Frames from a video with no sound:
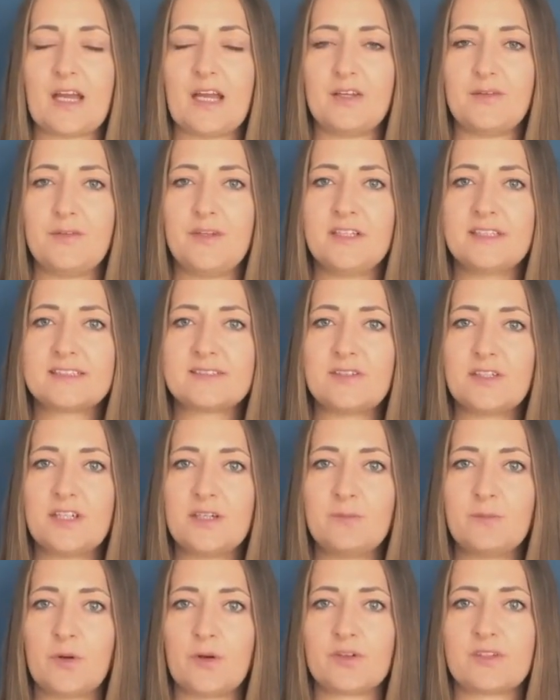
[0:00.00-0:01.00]
I think it's
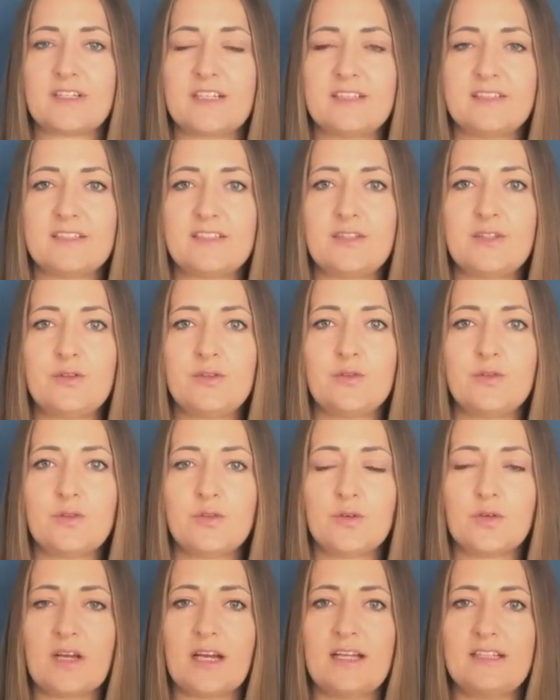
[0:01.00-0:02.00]
very important that you
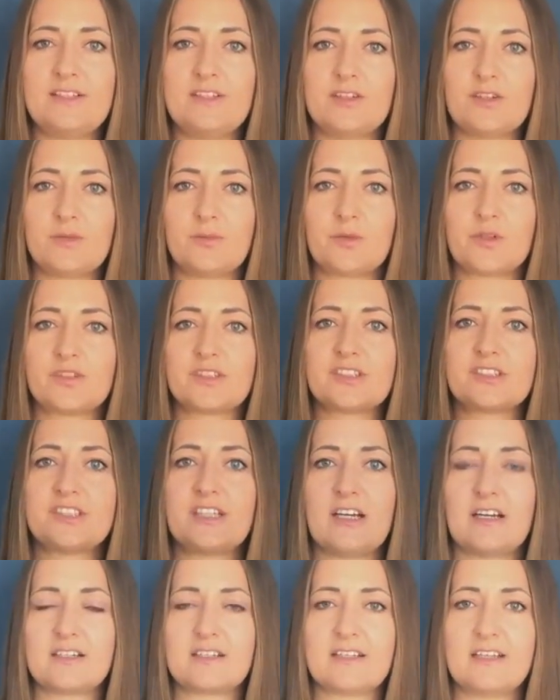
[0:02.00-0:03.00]
look at your project
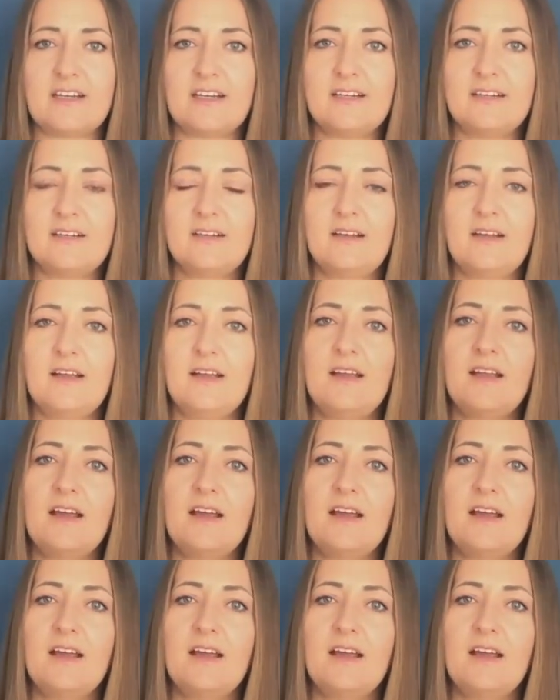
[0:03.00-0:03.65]
charter,